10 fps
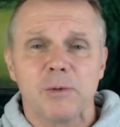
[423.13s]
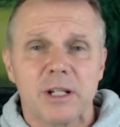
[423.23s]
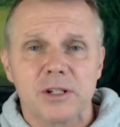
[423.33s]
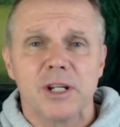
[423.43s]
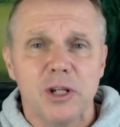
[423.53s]

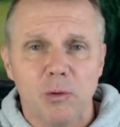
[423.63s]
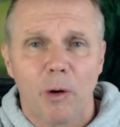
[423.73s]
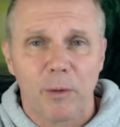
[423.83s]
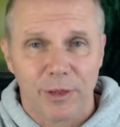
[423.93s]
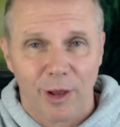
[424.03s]
continue
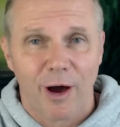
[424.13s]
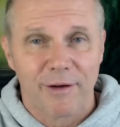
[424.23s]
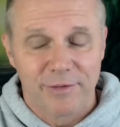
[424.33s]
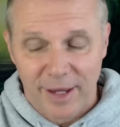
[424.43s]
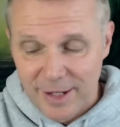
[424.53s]
on with
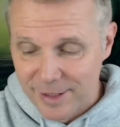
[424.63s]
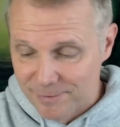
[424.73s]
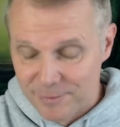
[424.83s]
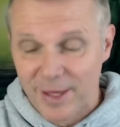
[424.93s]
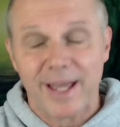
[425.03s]
life.
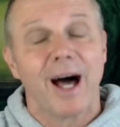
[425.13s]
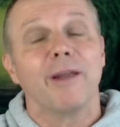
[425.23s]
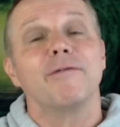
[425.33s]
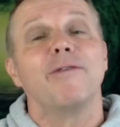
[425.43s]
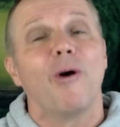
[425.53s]
They
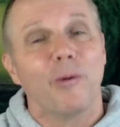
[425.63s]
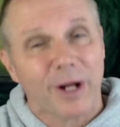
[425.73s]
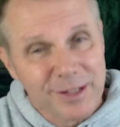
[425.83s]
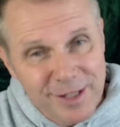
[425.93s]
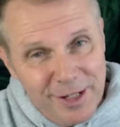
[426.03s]
unfold
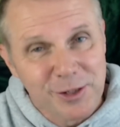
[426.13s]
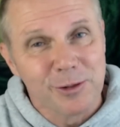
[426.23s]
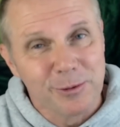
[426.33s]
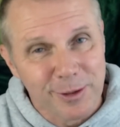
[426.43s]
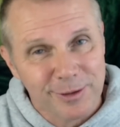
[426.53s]
as they
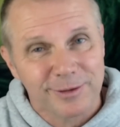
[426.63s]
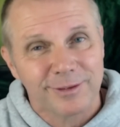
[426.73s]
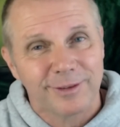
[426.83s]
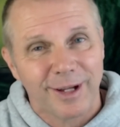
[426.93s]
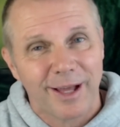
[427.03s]
should,
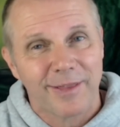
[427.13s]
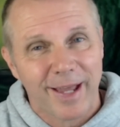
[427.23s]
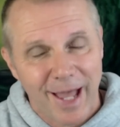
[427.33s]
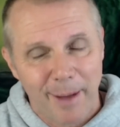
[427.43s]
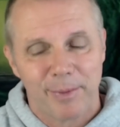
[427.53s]
and they
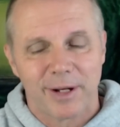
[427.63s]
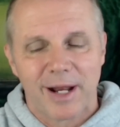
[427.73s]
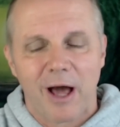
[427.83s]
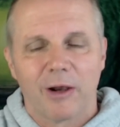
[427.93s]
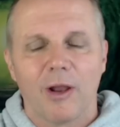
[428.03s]
happen,
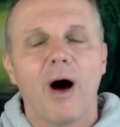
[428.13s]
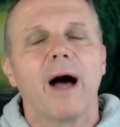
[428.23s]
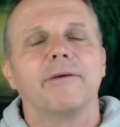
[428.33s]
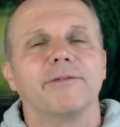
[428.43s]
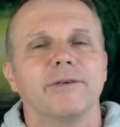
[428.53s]
and our
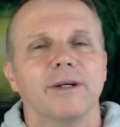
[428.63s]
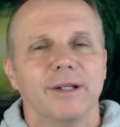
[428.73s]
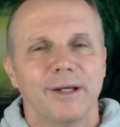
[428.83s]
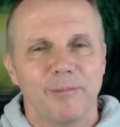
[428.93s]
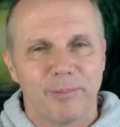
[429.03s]
life
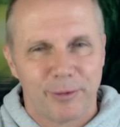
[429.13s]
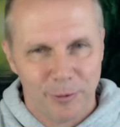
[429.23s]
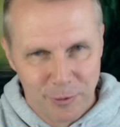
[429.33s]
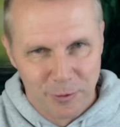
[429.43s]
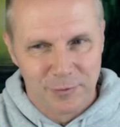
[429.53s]

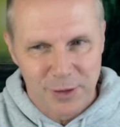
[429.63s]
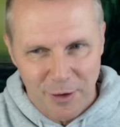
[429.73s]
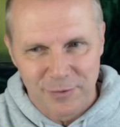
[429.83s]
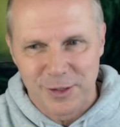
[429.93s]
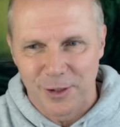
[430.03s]
improves
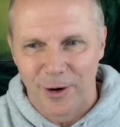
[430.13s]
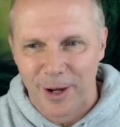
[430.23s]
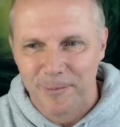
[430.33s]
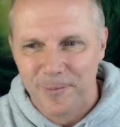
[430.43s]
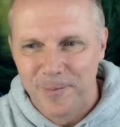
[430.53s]
over time.